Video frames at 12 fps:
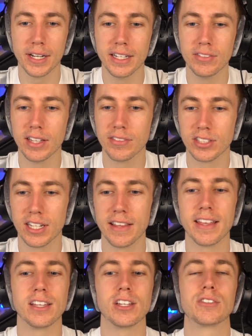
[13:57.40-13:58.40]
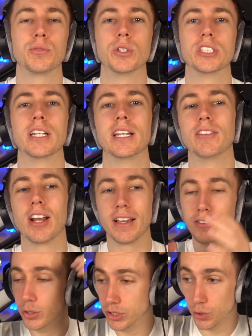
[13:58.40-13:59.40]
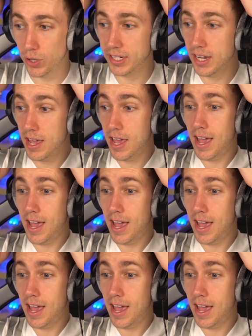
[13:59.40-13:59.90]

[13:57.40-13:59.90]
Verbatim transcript: going to leave it there for today. Thank you guys for watching. Leave a like if you enjoyed.